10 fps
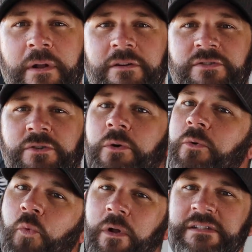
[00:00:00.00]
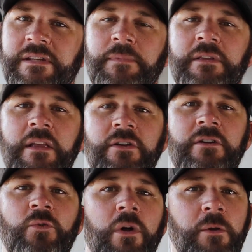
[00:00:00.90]
better too. What is something that you're
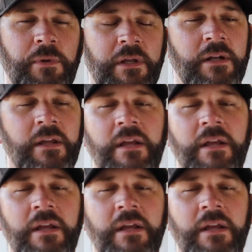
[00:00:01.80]
gonna wanna be in?